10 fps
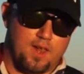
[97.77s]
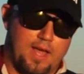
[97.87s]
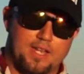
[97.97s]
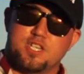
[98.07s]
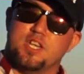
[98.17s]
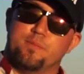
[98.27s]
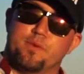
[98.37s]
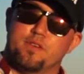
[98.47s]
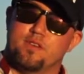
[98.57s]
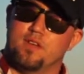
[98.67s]
a lot
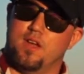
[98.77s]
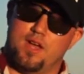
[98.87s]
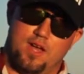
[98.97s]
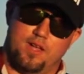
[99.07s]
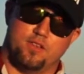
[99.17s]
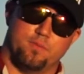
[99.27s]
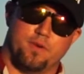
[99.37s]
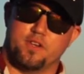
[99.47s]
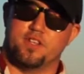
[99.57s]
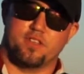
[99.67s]
cheaper to
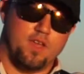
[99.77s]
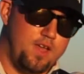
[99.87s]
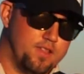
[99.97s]
purchase